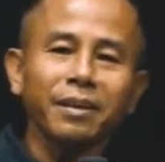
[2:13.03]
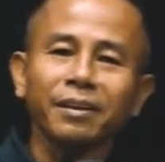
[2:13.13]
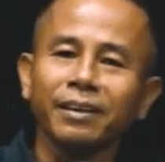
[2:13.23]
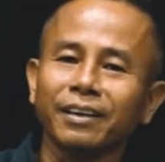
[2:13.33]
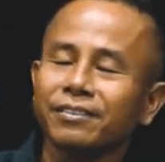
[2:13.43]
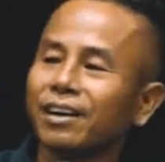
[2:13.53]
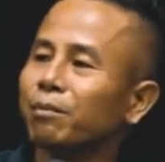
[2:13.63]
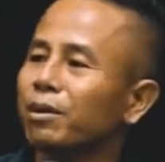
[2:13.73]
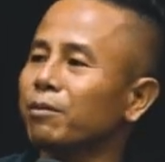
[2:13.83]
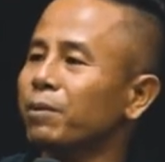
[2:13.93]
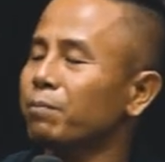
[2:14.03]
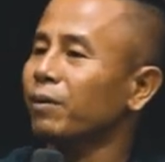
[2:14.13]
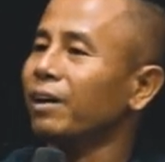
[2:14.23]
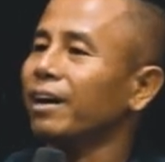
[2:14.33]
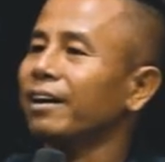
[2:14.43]
yes, how many
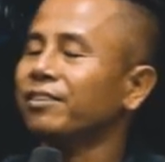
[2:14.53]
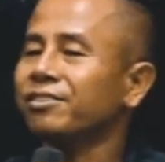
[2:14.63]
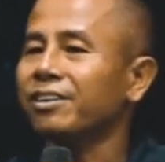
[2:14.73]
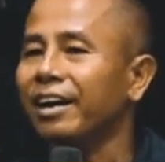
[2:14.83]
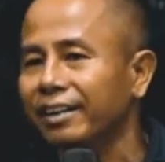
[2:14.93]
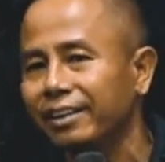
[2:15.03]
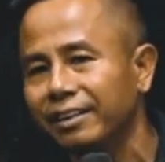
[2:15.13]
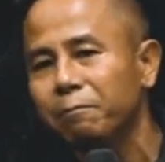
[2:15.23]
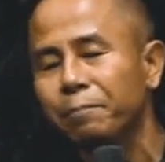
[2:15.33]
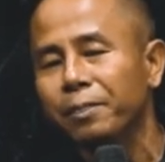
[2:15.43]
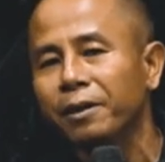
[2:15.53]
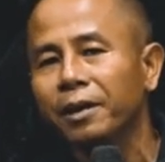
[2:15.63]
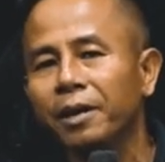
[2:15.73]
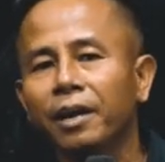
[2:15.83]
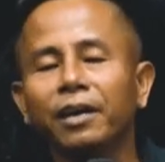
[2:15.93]
people are excited?
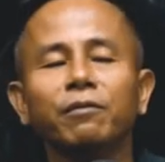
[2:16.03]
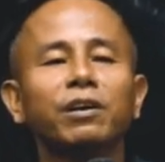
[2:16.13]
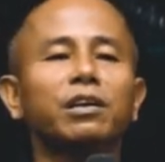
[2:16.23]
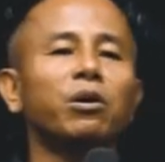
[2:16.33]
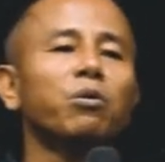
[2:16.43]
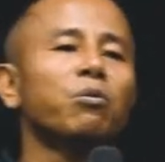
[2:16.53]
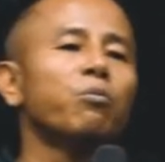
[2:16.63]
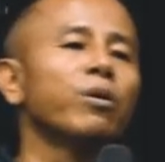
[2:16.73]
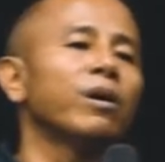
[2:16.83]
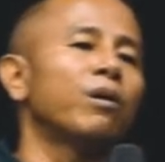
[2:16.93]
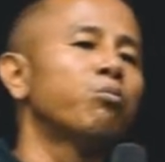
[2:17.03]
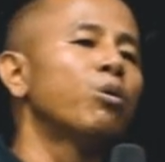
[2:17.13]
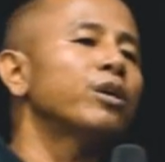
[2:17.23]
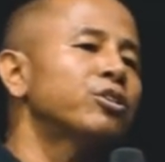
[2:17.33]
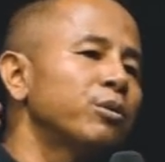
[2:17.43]
Even though we are
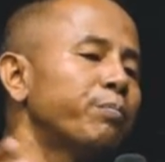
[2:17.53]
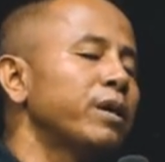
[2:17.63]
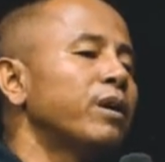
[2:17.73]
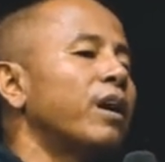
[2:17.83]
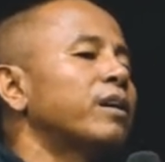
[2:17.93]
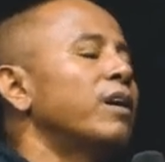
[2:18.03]
worshiping God